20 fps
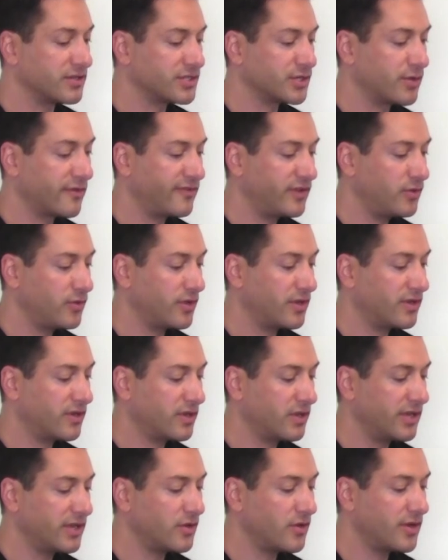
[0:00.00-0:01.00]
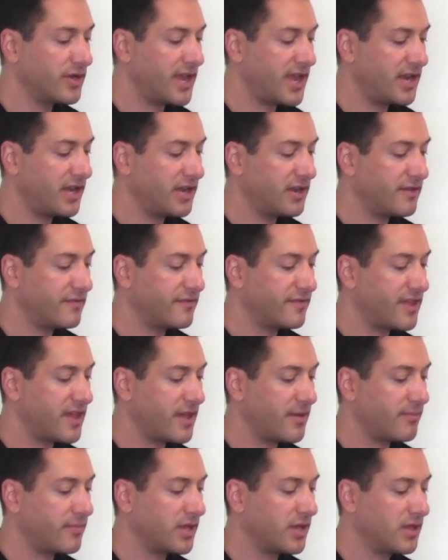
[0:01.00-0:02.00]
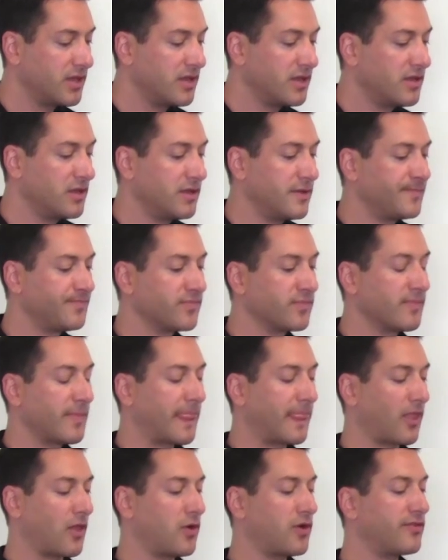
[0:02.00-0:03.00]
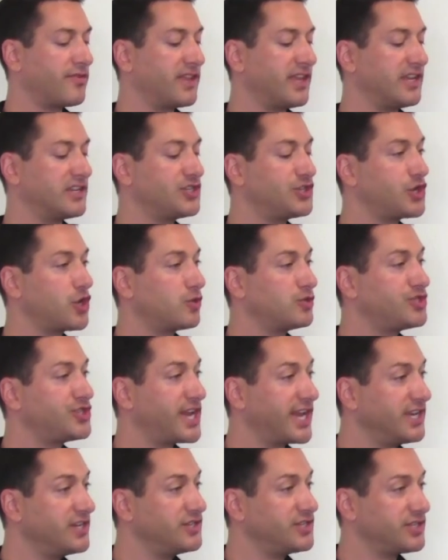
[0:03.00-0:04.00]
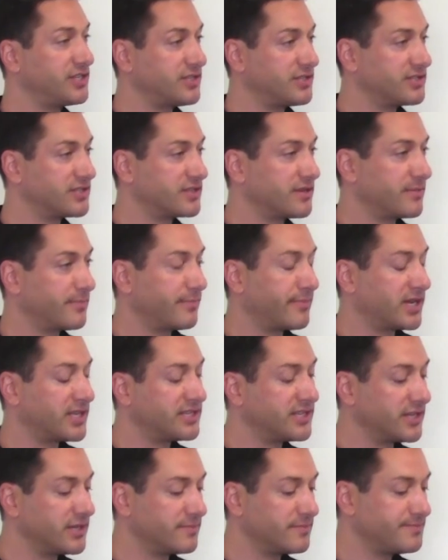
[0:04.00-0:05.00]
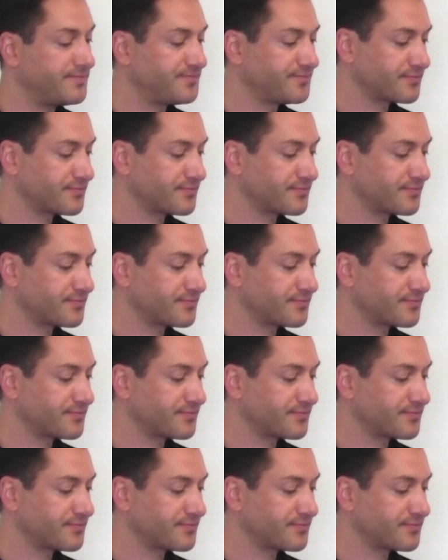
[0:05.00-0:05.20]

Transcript: So if you click on any of them on the Show Changes button,